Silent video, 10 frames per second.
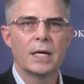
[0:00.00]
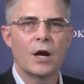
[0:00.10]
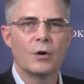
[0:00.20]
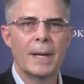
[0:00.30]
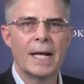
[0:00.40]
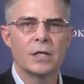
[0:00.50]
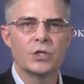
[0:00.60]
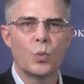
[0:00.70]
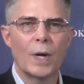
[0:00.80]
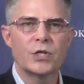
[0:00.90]

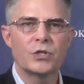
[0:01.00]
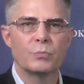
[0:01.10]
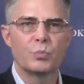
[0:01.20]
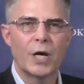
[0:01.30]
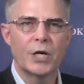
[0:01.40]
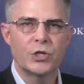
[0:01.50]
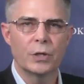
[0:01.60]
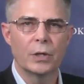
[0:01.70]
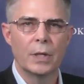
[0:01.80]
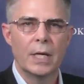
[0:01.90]
counterbalance Western
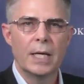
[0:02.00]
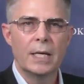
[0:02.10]
pressure,